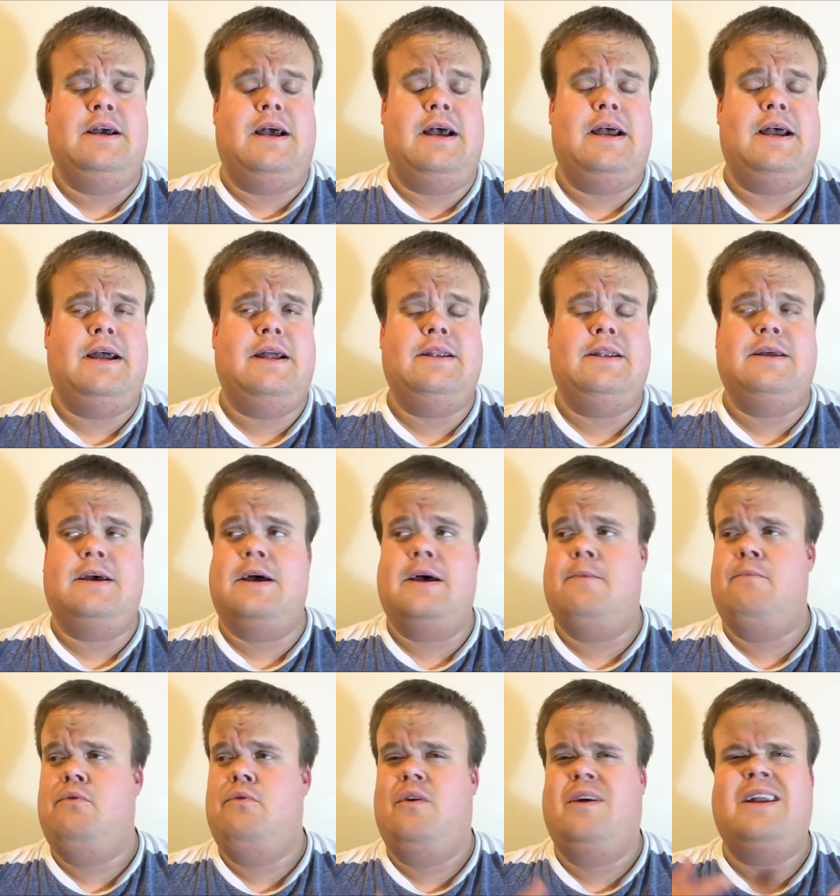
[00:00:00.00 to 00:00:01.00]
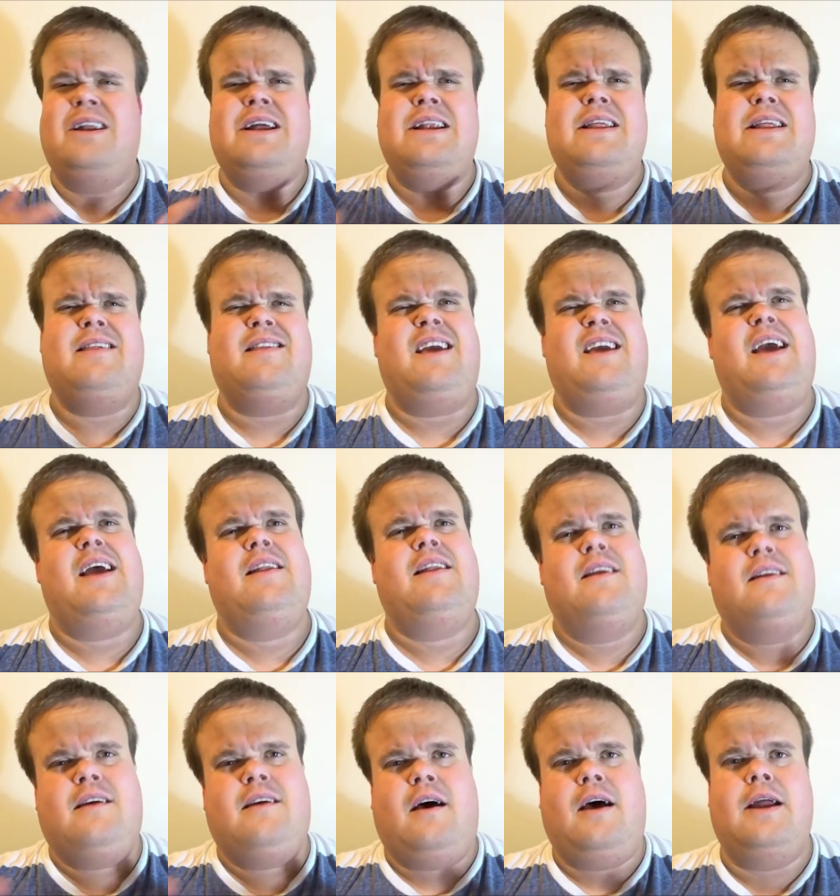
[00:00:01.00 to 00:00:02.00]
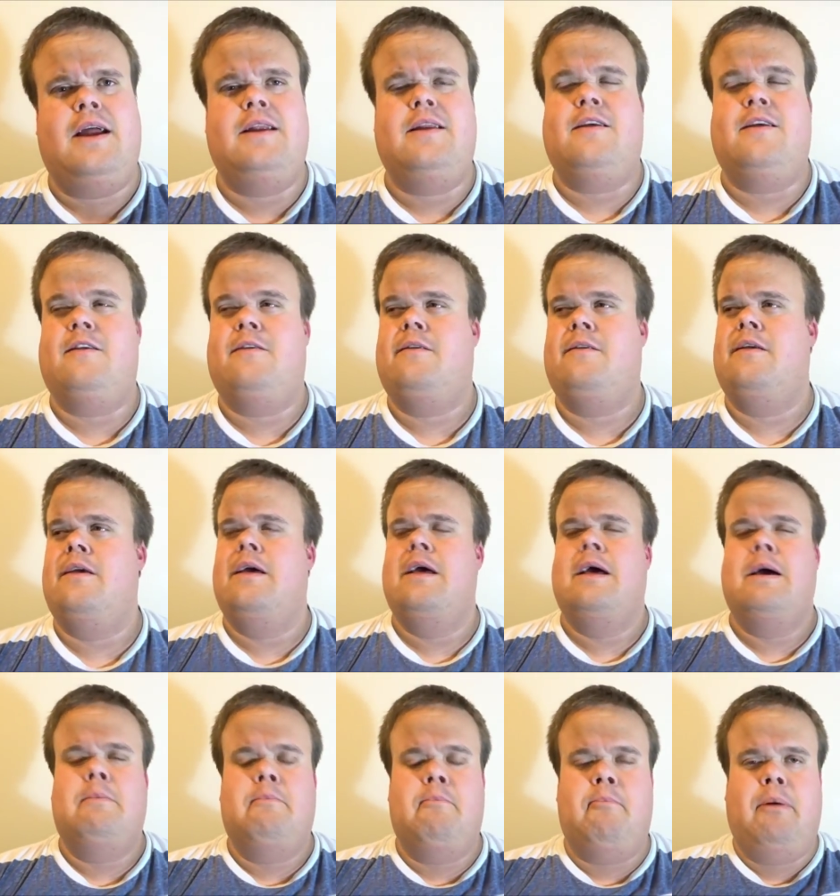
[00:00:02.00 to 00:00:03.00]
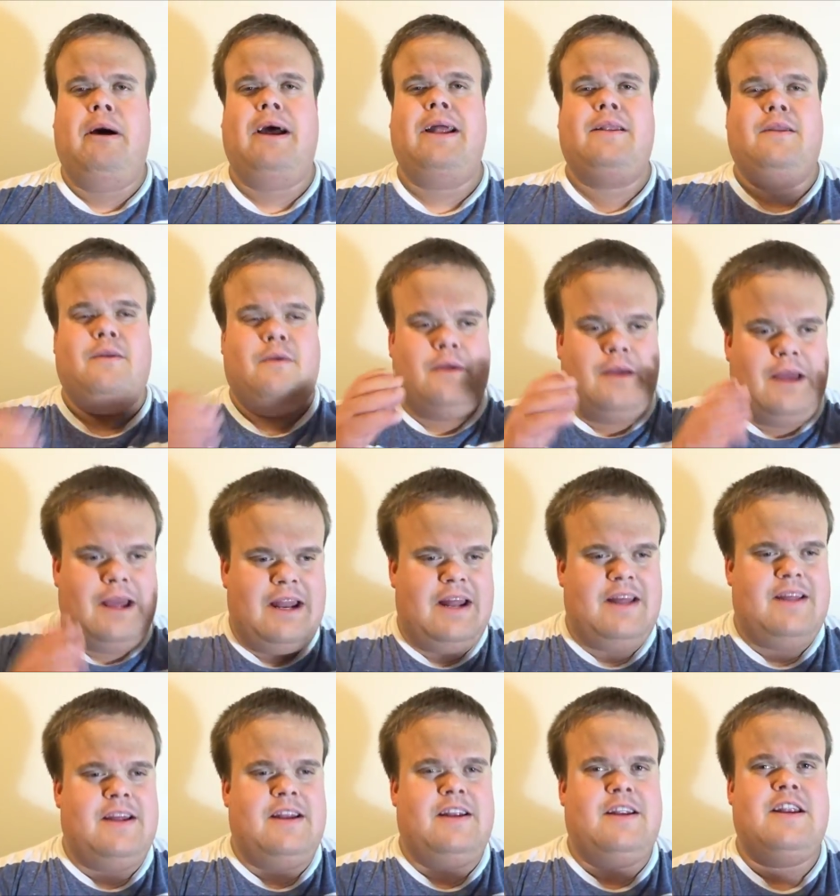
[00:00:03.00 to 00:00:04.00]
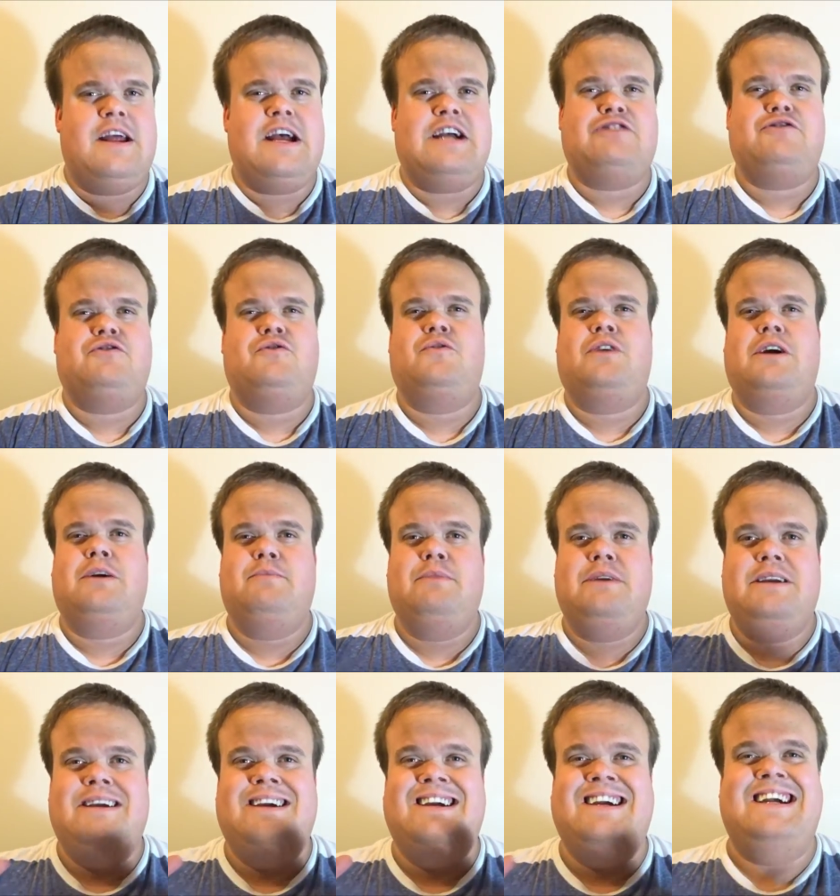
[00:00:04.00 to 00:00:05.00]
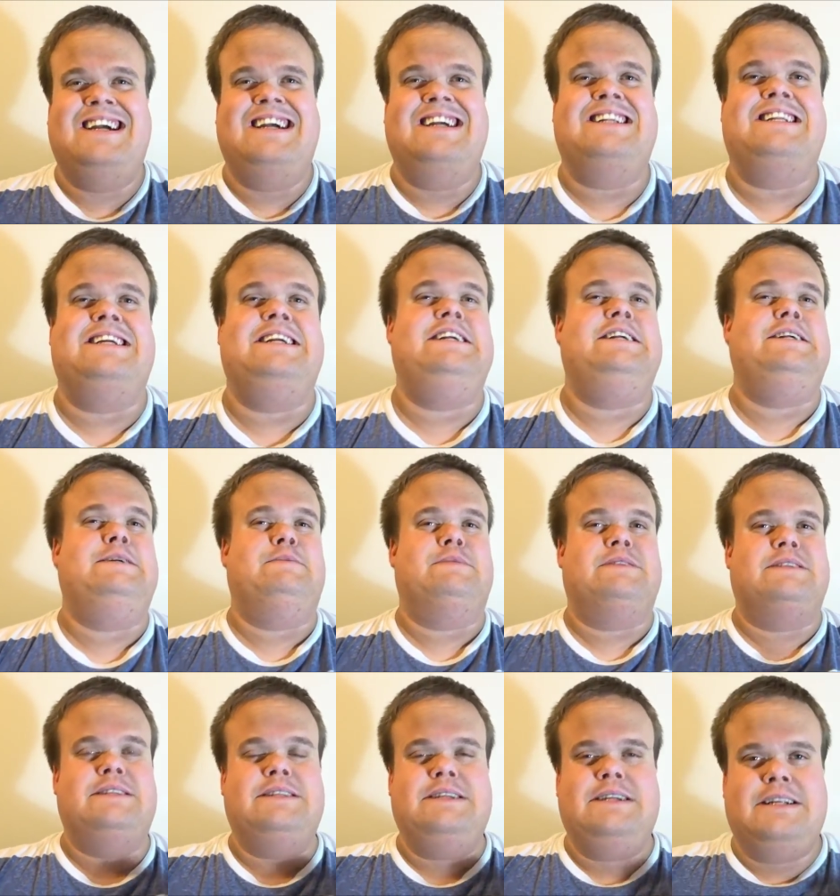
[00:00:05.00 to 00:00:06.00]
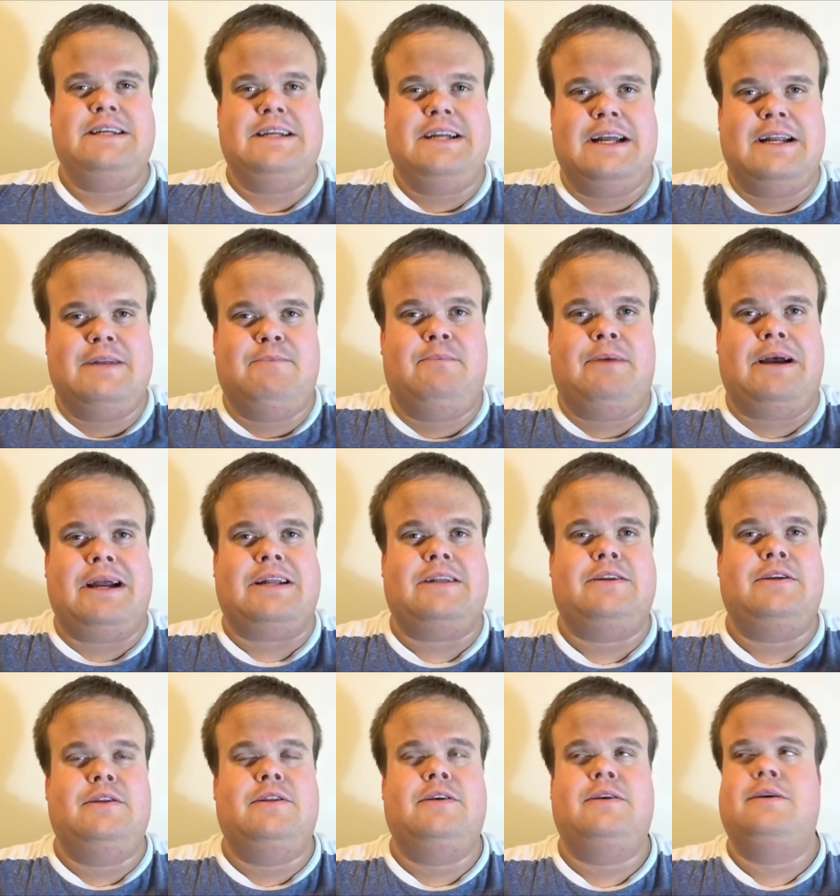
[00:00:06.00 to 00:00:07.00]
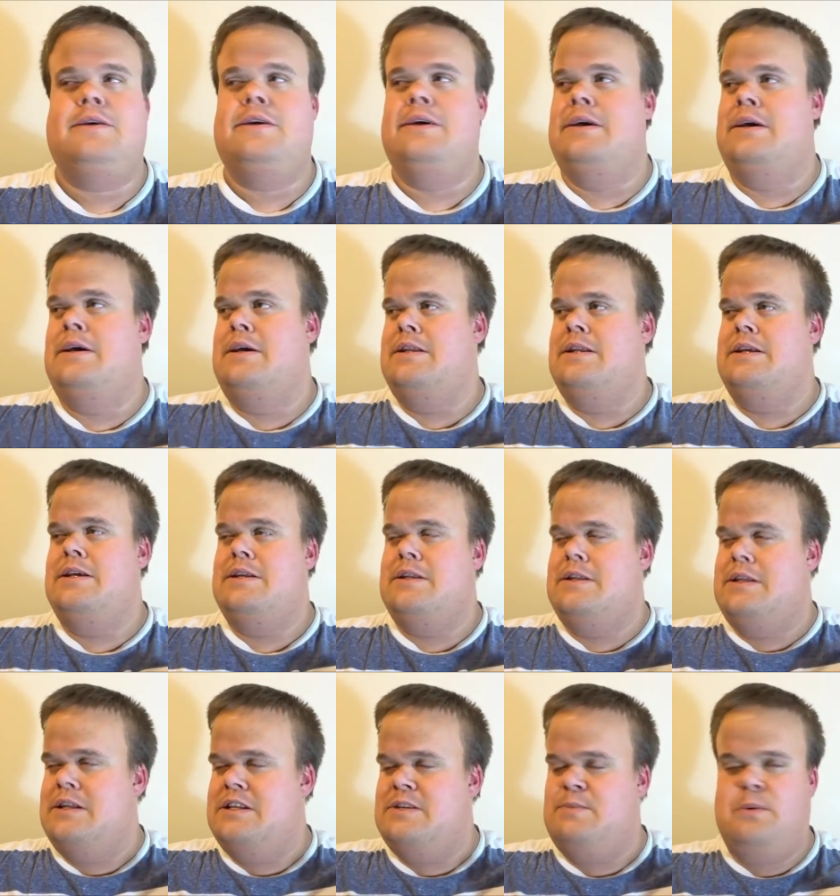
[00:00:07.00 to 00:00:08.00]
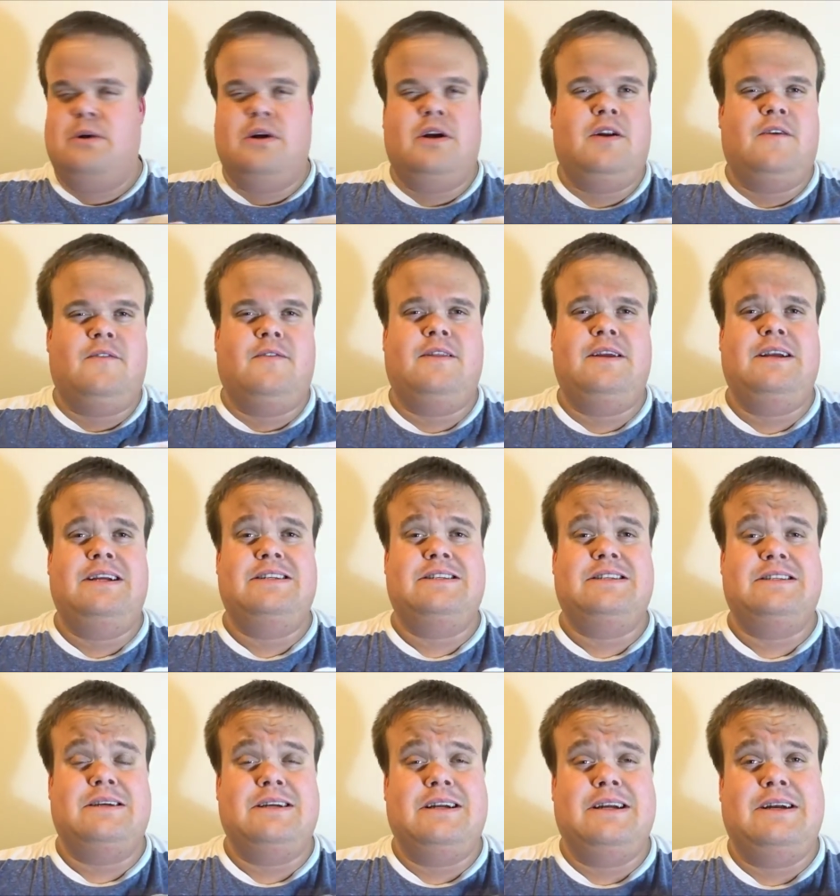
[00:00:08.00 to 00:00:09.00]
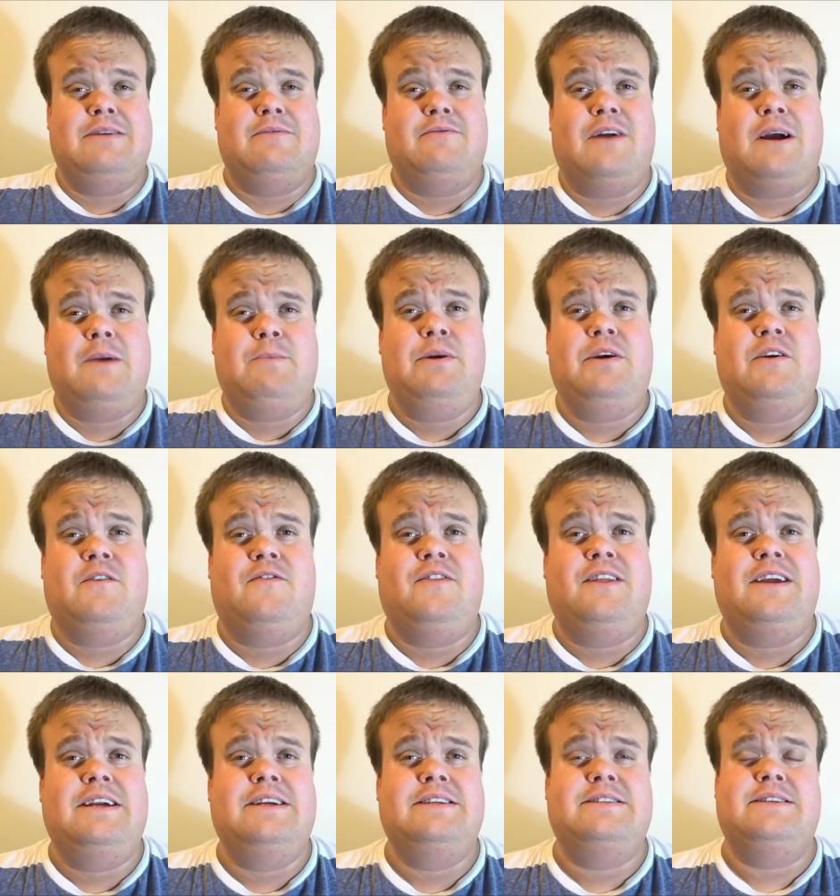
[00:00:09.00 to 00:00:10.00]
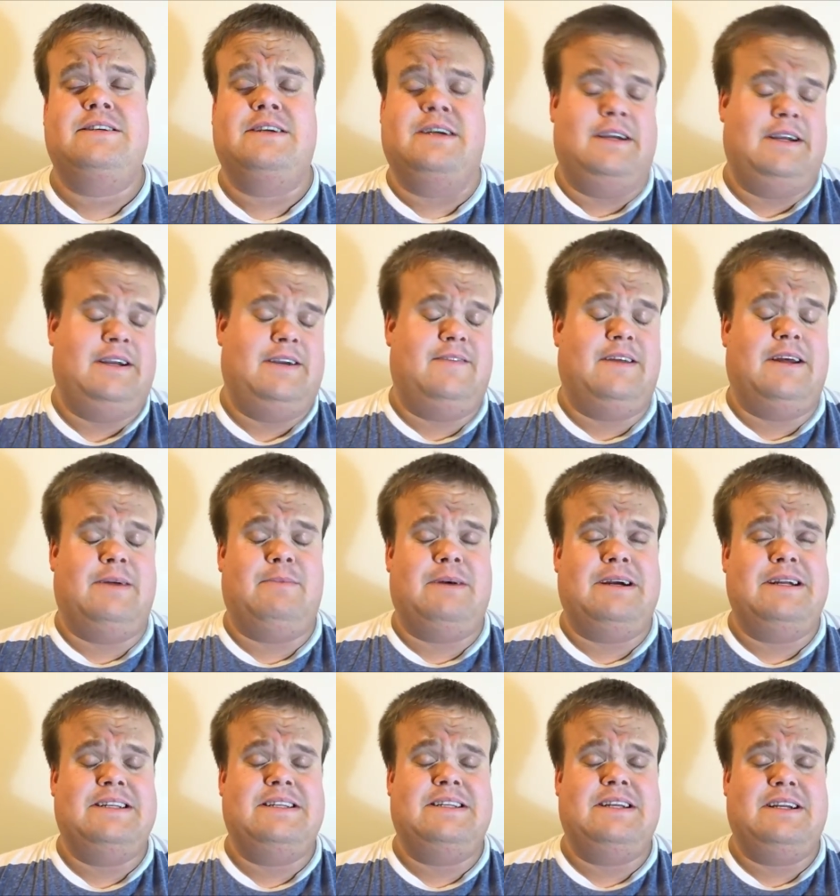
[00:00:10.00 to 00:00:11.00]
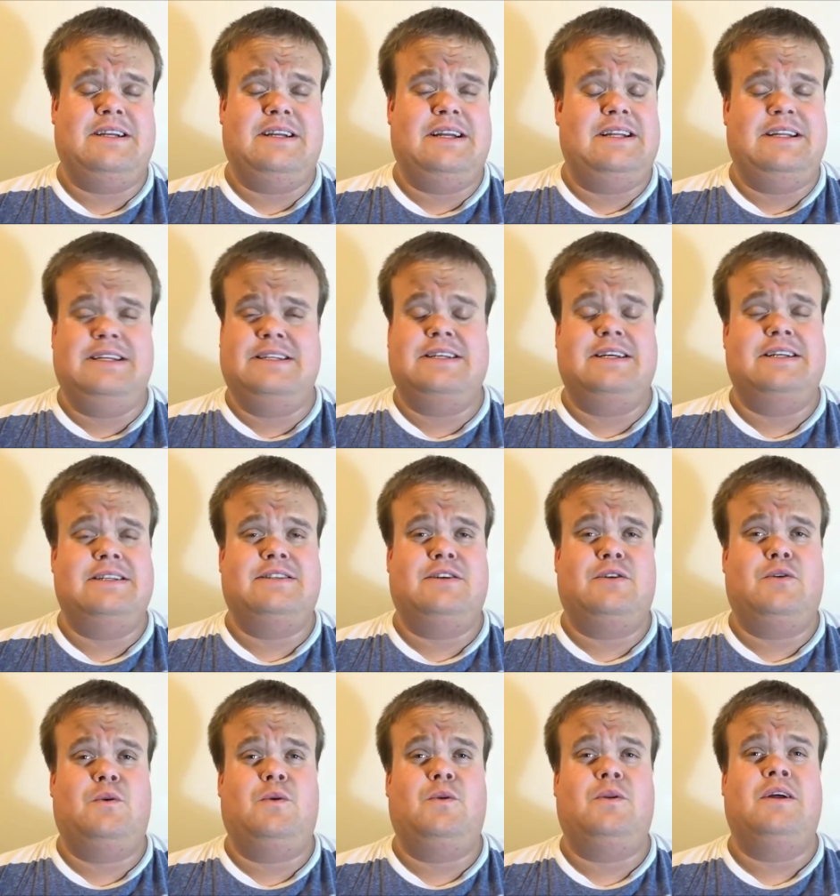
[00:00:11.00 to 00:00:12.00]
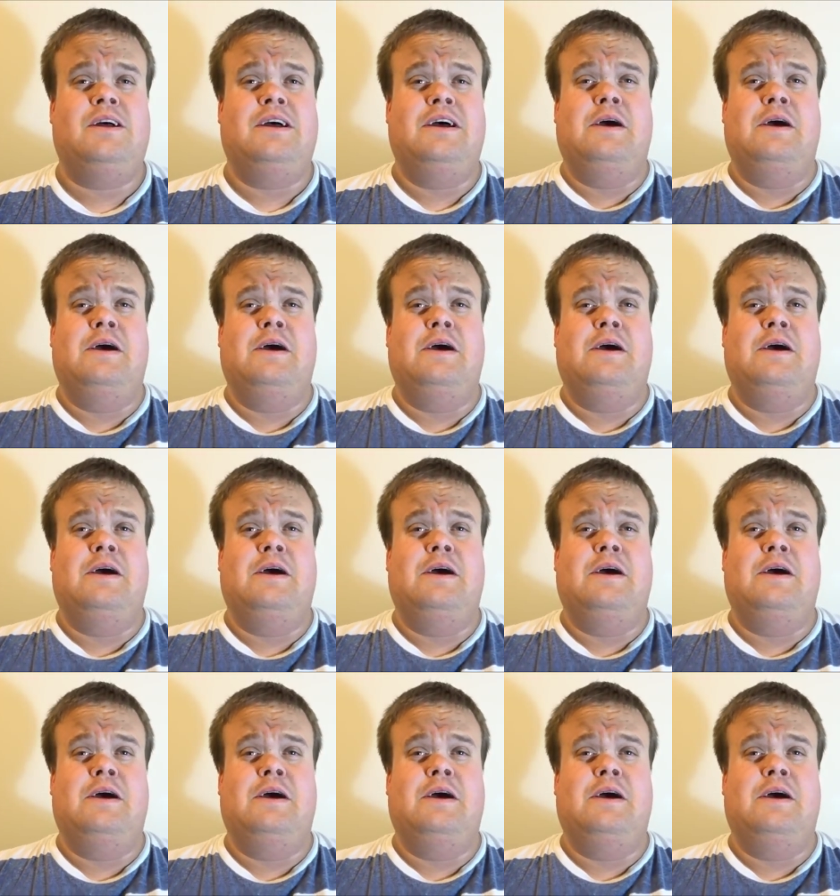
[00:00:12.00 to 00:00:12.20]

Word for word: And um, you can understand the tiredness, but it is international rugby. Teams need to get back to the, the, the spirit of things, the rugby of things, if that makes any sense at all.